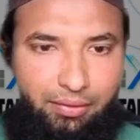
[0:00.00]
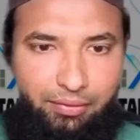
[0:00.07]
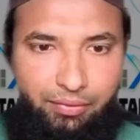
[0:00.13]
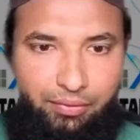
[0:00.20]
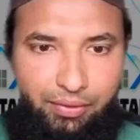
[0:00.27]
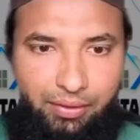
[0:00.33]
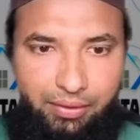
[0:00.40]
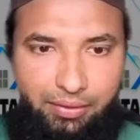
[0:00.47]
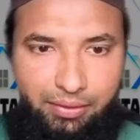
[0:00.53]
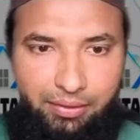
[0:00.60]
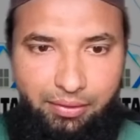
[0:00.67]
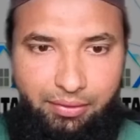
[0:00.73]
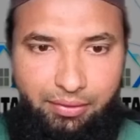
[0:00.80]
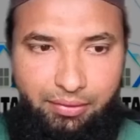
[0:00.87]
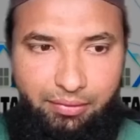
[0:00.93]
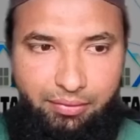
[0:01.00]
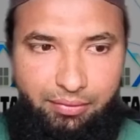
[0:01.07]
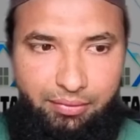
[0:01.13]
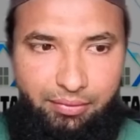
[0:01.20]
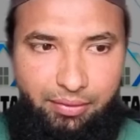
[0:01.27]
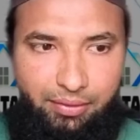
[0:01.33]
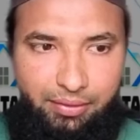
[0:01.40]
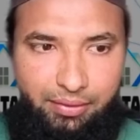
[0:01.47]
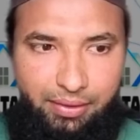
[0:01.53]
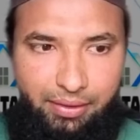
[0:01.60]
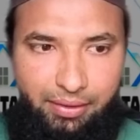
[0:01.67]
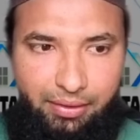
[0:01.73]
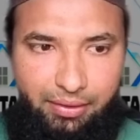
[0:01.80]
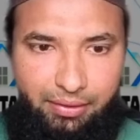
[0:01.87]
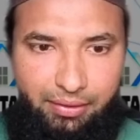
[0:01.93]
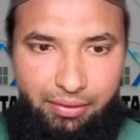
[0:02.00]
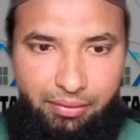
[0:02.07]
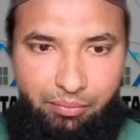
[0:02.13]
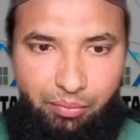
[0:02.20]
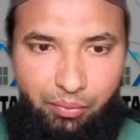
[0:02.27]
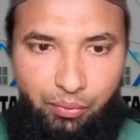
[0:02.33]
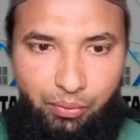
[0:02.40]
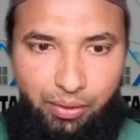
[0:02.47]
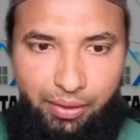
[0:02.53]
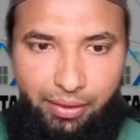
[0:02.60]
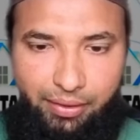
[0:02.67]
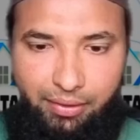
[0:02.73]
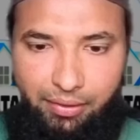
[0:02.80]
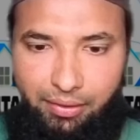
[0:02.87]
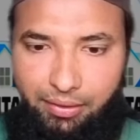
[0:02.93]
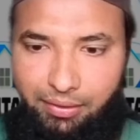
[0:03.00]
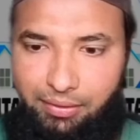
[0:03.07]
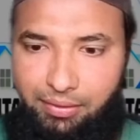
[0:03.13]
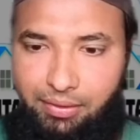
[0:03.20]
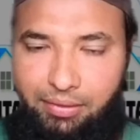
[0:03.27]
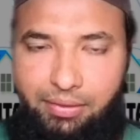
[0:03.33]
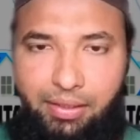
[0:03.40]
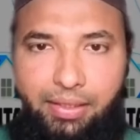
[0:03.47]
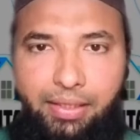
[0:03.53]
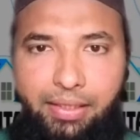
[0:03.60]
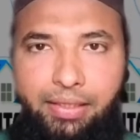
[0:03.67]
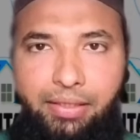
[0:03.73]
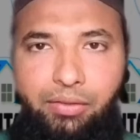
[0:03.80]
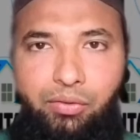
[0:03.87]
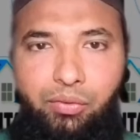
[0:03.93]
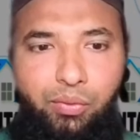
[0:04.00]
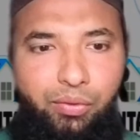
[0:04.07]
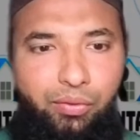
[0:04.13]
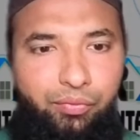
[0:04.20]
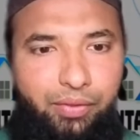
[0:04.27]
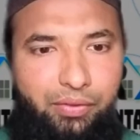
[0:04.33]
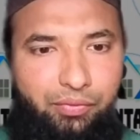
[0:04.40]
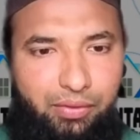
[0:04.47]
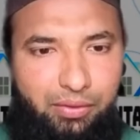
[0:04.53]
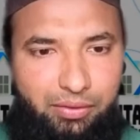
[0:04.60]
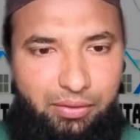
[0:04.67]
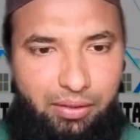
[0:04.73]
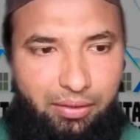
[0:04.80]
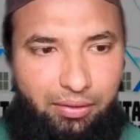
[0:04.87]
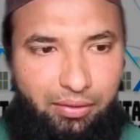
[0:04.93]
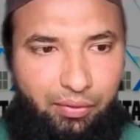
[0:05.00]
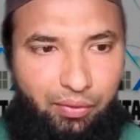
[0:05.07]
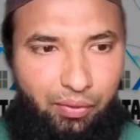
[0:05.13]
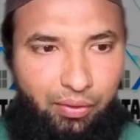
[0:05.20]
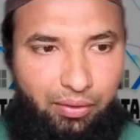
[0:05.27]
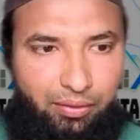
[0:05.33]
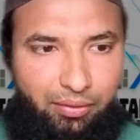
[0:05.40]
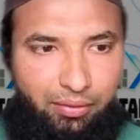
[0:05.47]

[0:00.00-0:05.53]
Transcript: you can see uh, exactly that blue line is the second route which was uh, drawn.